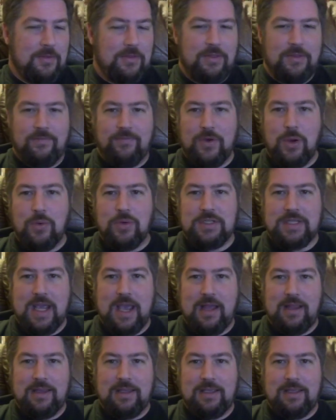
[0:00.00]
the vote
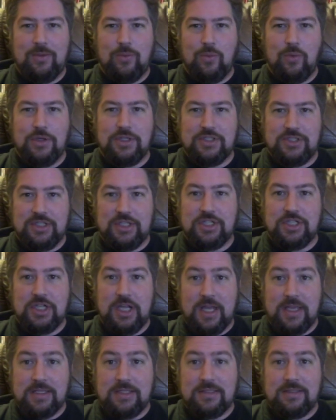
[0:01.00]
tally would
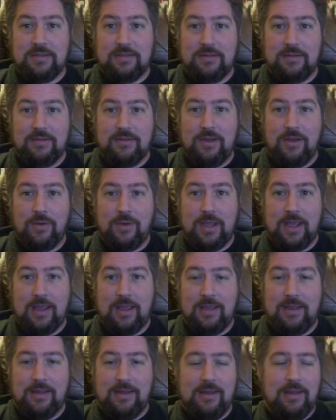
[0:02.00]
suggest.
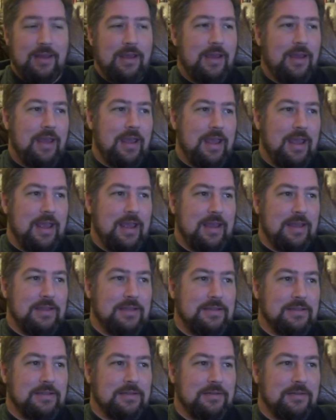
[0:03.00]
Okay,
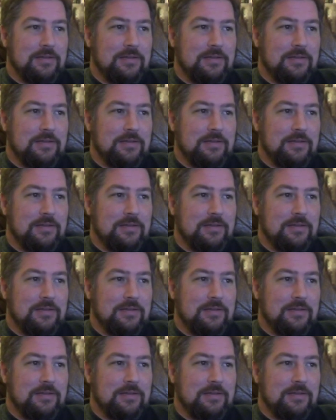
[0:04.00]
and